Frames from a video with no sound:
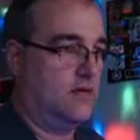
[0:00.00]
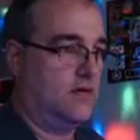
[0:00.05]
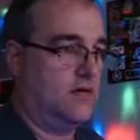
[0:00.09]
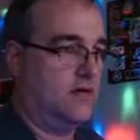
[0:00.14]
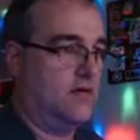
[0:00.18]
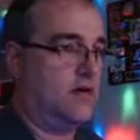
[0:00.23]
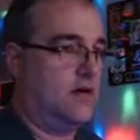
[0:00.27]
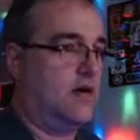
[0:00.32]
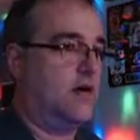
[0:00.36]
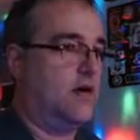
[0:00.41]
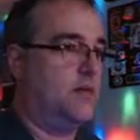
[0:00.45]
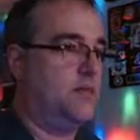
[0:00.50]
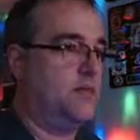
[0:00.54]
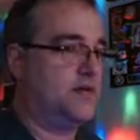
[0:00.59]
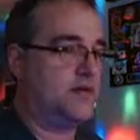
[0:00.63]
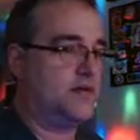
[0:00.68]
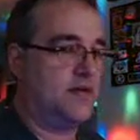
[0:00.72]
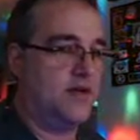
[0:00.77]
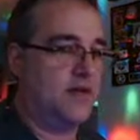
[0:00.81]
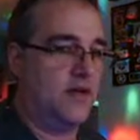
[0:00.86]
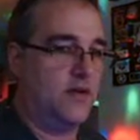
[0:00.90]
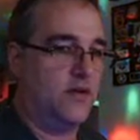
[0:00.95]
Oh, I missed
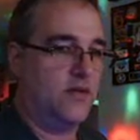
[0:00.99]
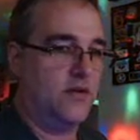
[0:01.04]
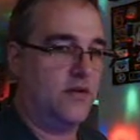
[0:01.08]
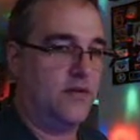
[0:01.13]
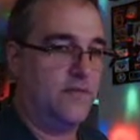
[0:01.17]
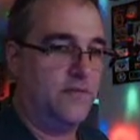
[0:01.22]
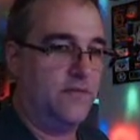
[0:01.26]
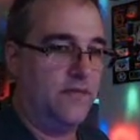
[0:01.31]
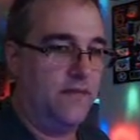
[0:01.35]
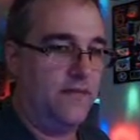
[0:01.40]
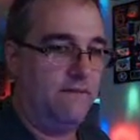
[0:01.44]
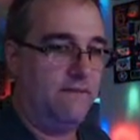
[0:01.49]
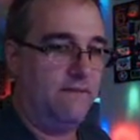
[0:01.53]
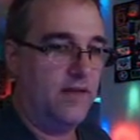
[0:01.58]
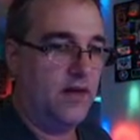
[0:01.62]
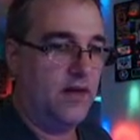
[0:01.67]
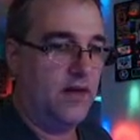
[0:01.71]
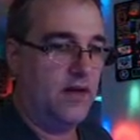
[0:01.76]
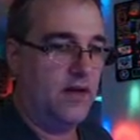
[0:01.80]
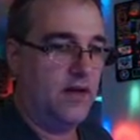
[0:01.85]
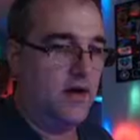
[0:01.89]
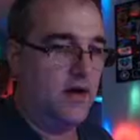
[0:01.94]
another one.
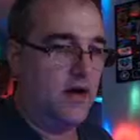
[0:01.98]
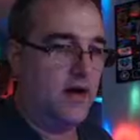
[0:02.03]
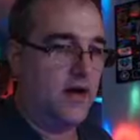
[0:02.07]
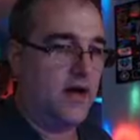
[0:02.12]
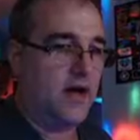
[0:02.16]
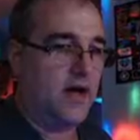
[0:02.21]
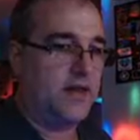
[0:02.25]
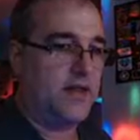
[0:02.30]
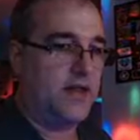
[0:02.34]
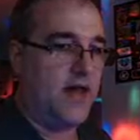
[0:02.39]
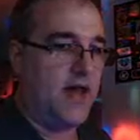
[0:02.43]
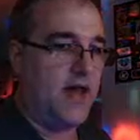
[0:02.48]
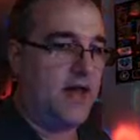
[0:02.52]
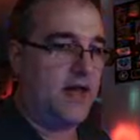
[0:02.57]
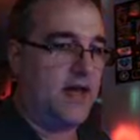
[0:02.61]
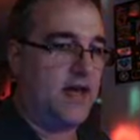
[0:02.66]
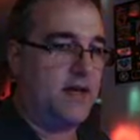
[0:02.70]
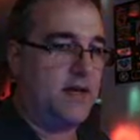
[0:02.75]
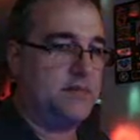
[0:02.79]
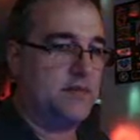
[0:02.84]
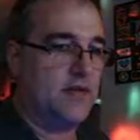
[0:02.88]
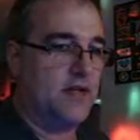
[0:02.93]
We got the
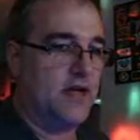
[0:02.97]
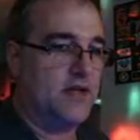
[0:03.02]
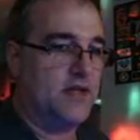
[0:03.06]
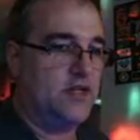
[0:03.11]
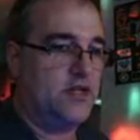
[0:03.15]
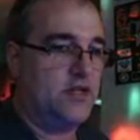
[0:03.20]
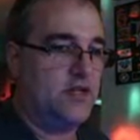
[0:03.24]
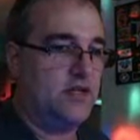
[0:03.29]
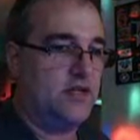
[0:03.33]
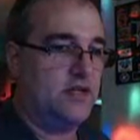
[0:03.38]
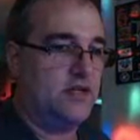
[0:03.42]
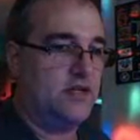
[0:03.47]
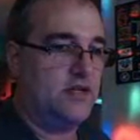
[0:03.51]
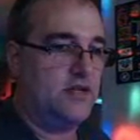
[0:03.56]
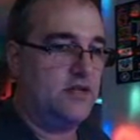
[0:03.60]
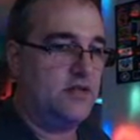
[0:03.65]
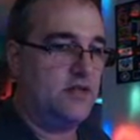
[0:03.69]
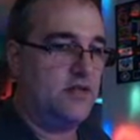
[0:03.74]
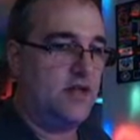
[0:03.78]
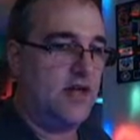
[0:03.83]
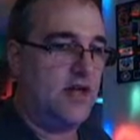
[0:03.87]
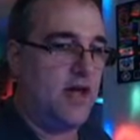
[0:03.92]
@Games
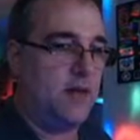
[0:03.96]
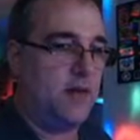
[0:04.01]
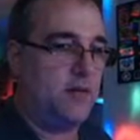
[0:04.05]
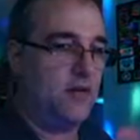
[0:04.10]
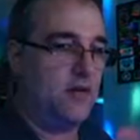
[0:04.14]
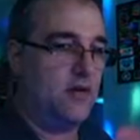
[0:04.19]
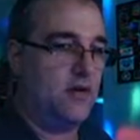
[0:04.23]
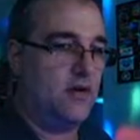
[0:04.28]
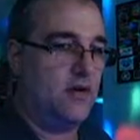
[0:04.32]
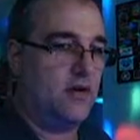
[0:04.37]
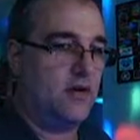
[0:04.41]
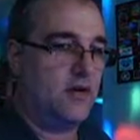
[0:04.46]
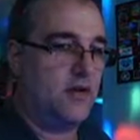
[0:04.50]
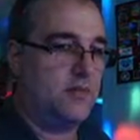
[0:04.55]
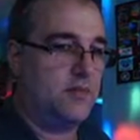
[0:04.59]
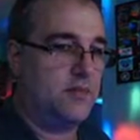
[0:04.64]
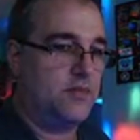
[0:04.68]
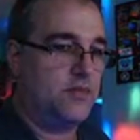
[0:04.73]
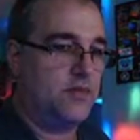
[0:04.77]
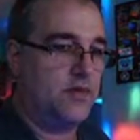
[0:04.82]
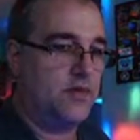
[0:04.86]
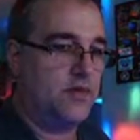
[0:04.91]
Legends Gamer,
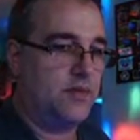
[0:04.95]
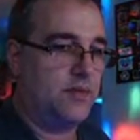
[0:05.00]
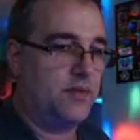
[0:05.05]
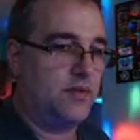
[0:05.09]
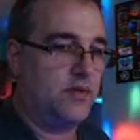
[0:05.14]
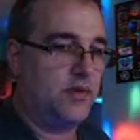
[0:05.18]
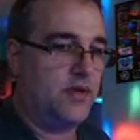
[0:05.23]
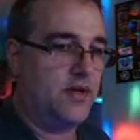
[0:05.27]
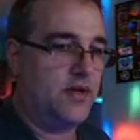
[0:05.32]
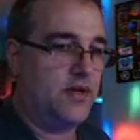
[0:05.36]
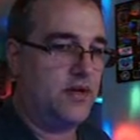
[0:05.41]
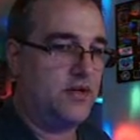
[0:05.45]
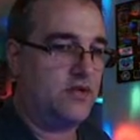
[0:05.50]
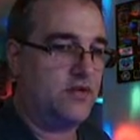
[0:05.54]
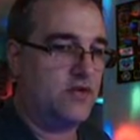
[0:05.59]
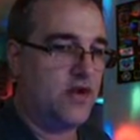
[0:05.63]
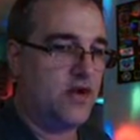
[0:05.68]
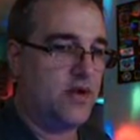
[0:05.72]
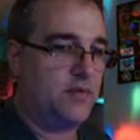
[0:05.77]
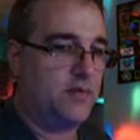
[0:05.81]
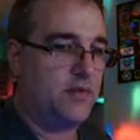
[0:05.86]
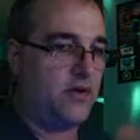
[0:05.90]
comes with a pretty nice
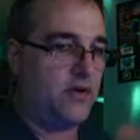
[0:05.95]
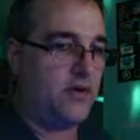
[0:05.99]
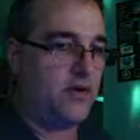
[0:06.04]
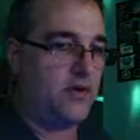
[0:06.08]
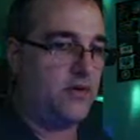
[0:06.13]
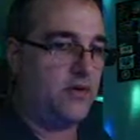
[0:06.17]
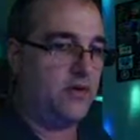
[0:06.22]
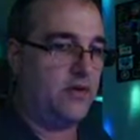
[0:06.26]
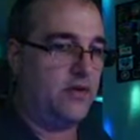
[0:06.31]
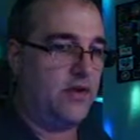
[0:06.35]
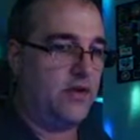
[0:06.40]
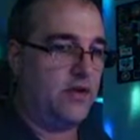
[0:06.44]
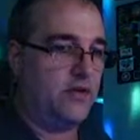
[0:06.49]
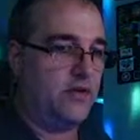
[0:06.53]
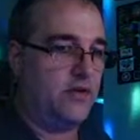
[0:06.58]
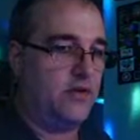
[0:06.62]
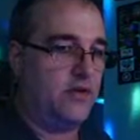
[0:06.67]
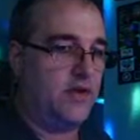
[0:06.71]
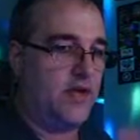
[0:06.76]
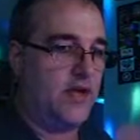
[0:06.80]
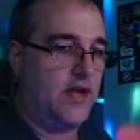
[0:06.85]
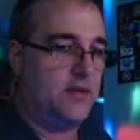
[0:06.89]
trackball, though the
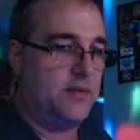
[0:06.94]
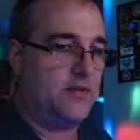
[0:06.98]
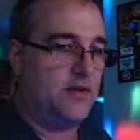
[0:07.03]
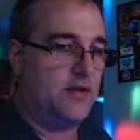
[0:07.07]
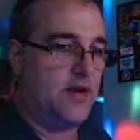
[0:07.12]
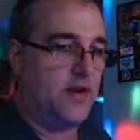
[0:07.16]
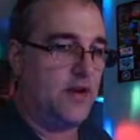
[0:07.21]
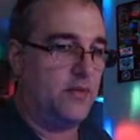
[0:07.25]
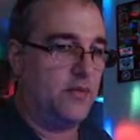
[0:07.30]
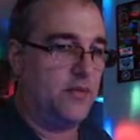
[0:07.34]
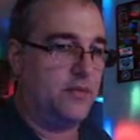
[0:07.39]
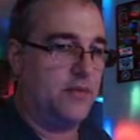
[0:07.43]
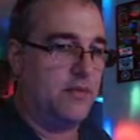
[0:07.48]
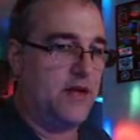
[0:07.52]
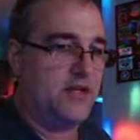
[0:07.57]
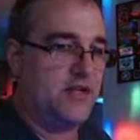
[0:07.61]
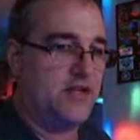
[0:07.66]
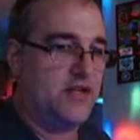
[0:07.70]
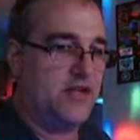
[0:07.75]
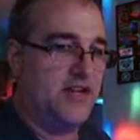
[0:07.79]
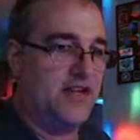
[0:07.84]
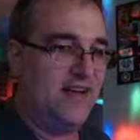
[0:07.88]
included games are not worth
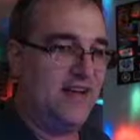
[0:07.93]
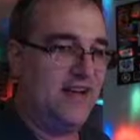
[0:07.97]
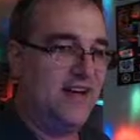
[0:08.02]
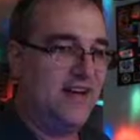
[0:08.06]
mentioning.